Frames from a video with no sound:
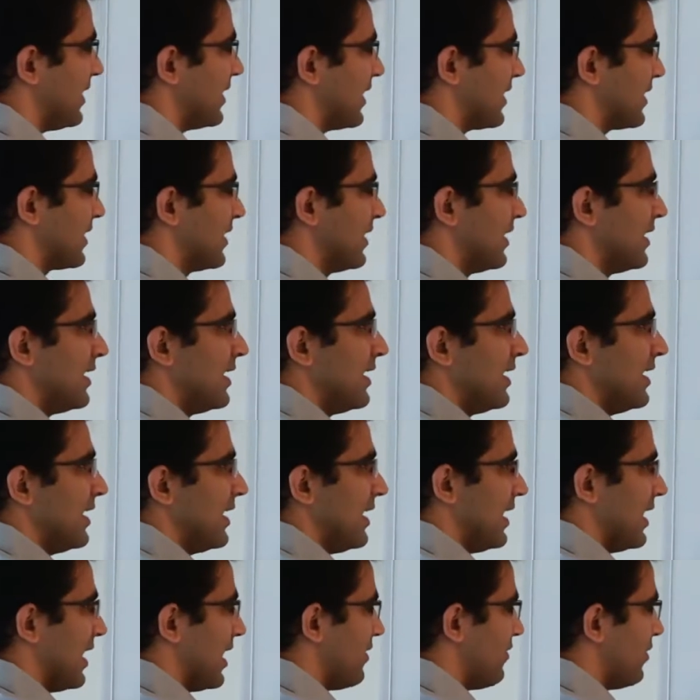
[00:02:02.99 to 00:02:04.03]
that
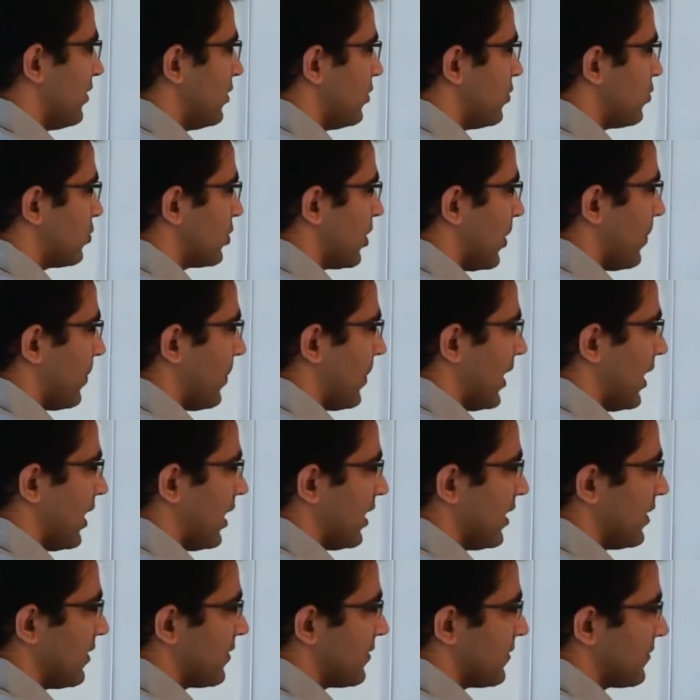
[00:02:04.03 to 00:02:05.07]
11 to the
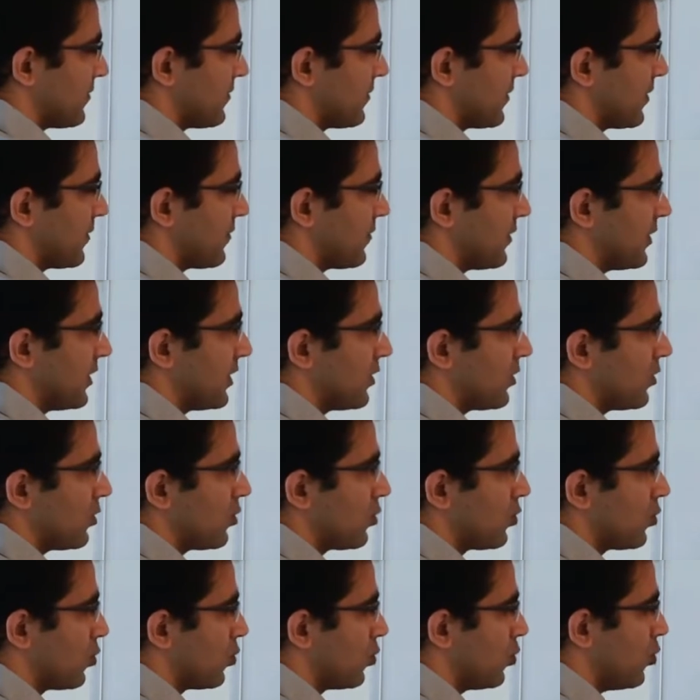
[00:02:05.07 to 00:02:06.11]
power
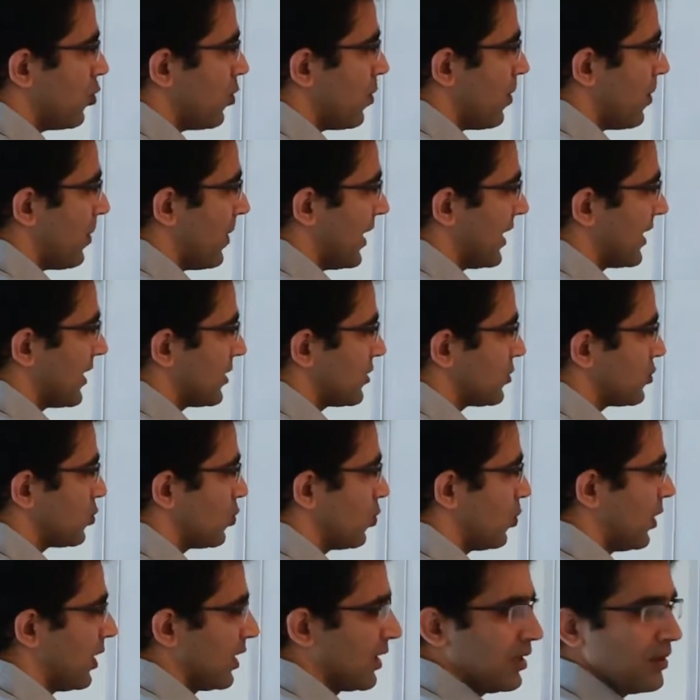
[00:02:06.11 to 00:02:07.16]
52 minus
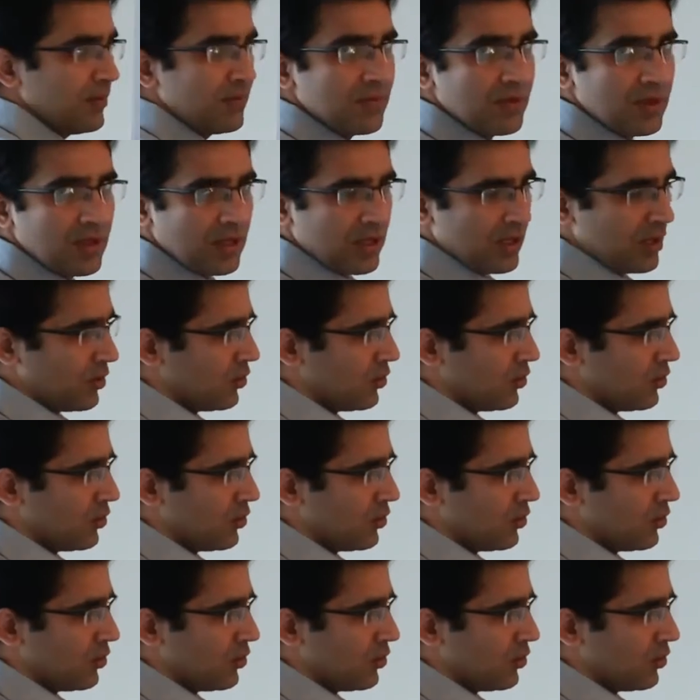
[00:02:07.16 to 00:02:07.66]
1,